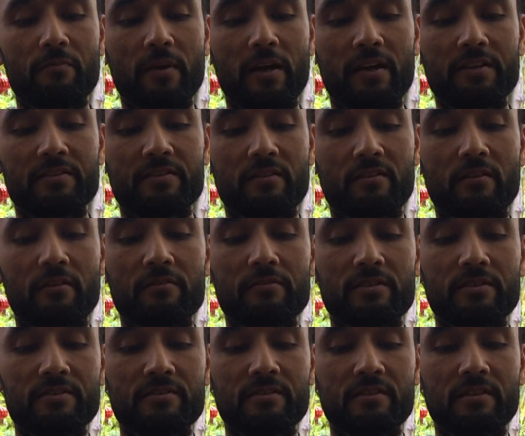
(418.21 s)
patch around
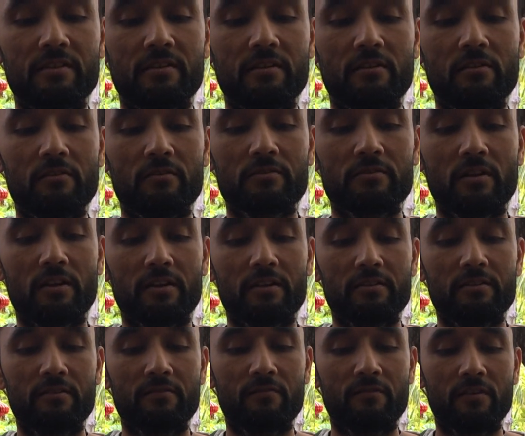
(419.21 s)
the seed it looks like a
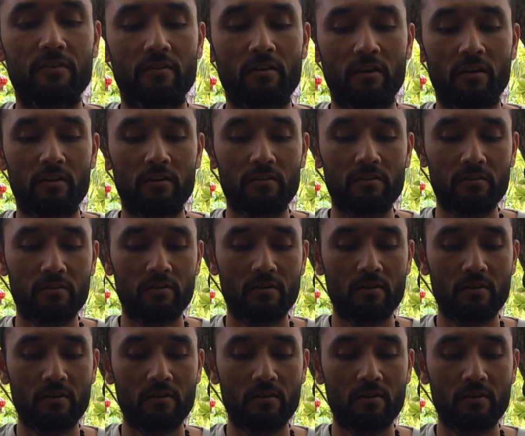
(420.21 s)
different color